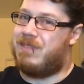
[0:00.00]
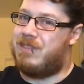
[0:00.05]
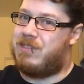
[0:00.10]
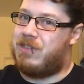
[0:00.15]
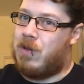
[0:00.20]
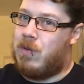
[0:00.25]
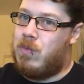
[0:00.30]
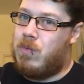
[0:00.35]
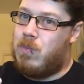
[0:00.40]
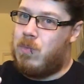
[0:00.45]

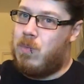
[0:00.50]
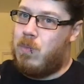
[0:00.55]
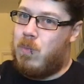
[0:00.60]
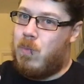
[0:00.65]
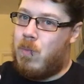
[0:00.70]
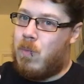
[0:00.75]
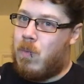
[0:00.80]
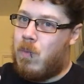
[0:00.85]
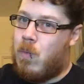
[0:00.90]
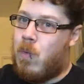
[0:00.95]
So
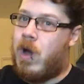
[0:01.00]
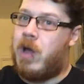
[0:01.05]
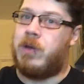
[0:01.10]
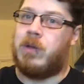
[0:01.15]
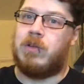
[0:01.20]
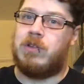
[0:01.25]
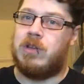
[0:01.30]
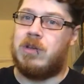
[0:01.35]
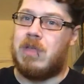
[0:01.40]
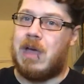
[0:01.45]
why
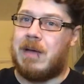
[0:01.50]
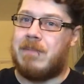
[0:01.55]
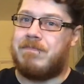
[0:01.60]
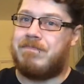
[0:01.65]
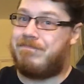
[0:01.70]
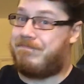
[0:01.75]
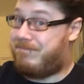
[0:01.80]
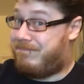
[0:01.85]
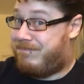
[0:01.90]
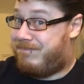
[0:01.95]
not do that?
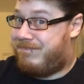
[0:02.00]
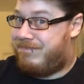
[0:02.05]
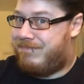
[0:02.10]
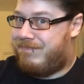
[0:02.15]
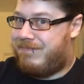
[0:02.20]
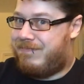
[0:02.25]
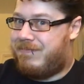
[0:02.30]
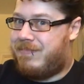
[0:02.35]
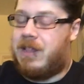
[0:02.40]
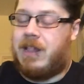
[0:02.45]

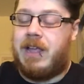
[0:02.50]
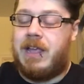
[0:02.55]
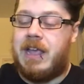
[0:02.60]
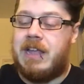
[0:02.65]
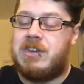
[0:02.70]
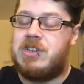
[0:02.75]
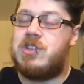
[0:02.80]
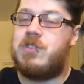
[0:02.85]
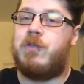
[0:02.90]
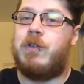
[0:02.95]
Like,
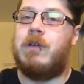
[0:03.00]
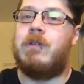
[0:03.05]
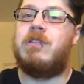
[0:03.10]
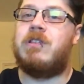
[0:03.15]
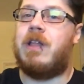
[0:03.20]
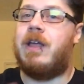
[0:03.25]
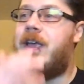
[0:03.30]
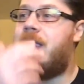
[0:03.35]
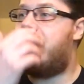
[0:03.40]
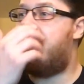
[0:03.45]
it just
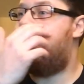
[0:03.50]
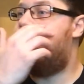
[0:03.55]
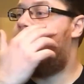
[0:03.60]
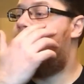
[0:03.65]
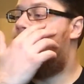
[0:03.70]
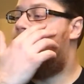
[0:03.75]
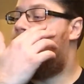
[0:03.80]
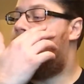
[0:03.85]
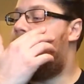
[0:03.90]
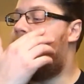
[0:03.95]
feels like
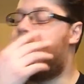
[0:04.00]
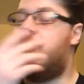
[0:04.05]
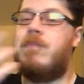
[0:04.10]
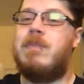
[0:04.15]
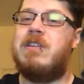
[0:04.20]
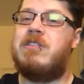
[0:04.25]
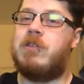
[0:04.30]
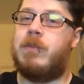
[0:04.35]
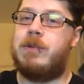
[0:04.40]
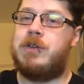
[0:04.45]
there was a
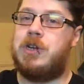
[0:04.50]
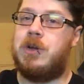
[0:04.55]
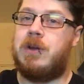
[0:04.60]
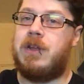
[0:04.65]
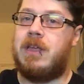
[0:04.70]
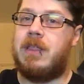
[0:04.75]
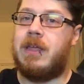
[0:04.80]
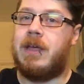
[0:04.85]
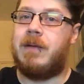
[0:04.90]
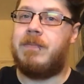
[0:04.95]
missed
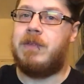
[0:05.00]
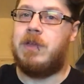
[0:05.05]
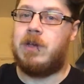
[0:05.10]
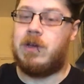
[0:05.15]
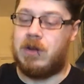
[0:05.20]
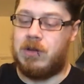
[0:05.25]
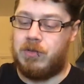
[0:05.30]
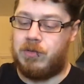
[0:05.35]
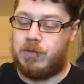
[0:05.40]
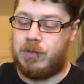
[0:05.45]
opportunity there. You
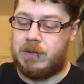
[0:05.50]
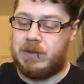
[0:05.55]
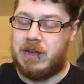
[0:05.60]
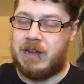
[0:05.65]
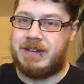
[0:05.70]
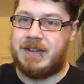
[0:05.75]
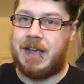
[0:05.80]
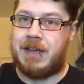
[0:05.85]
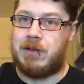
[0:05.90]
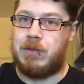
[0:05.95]
could have
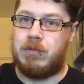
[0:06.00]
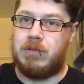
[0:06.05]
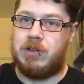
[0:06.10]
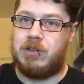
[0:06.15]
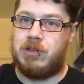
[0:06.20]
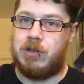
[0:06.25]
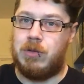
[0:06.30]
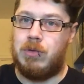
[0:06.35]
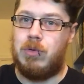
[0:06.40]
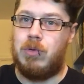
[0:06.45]
tackled
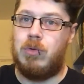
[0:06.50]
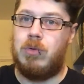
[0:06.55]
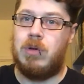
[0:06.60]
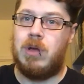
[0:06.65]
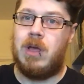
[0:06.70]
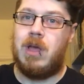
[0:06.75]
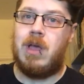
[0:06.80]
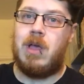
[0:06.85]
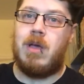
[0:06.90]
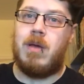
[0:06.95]
two
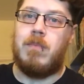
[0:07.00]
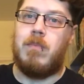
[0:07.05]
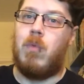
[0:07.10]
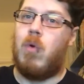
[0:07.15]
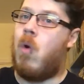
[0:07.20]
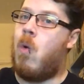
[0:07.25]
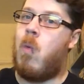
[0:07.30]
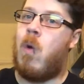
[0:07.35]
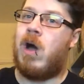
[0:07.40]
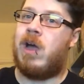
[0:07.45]

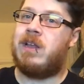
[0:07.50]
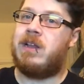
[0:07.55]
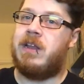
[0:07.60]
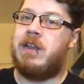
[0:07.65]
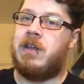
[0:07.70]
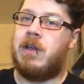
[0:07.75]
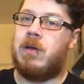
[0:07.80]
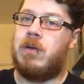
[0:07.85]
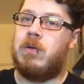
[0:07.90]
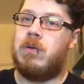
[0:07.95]
more
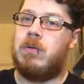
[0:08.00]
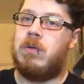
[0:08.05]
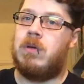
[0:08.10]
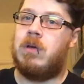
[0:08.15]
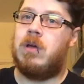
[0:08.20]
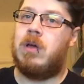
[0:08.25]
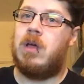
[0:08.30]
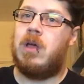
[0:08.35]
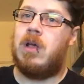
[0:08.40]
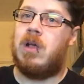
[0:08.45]
widely
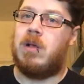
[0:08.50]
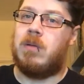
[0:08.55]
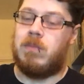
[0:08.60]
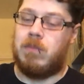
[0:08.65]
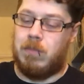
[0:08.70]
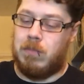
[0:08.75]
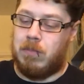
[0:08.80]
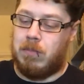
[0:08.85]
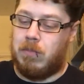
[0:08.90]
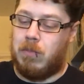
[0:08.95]
known,
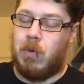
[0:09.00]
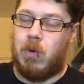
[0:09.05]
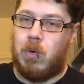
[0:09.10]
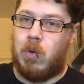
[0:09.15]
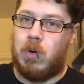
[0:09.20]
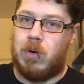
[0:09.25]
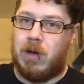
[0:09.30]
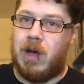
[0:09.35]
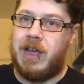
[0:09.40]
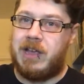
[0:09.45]

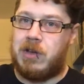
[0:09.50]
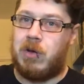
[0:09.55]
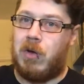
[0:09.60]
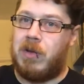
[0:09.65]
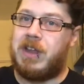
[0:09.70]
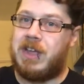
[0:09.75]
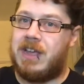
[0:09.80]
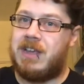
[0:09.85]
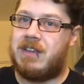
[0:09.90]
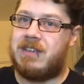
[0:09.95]
more
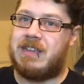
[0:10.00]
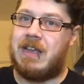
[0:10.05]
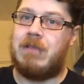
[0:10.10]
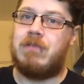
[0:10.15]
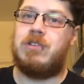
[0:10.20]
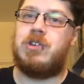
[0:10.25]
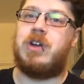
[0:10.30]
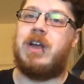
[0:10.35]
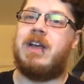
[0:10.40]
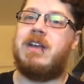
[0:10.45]
iconic
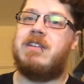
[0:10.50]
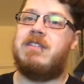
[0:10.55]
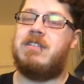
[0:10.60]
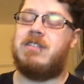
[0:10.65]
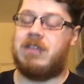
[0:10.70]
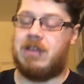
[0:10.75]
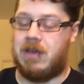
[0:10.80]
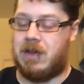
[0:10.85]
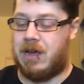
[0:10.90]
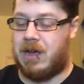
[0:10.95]

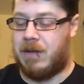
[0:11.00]
soundtracks,